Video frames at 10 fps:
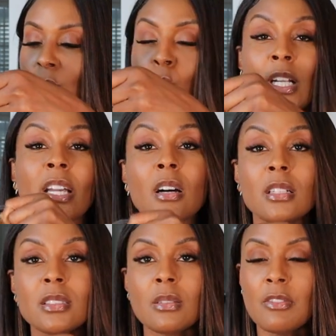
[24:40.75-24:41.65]
What I
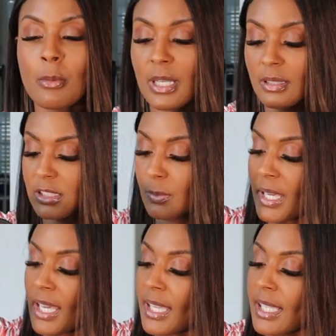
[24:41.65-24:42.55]
also love about this
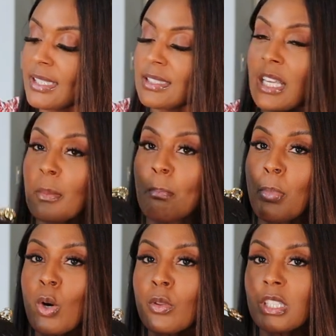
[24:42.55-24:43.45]
bag is that
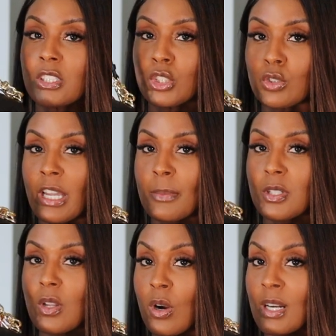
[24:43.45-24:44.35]
both
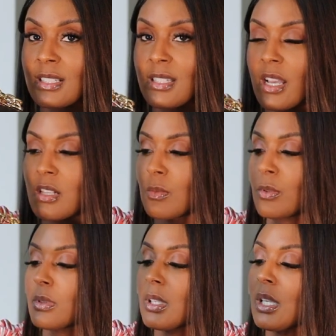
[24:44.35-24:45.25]
straps are detachable.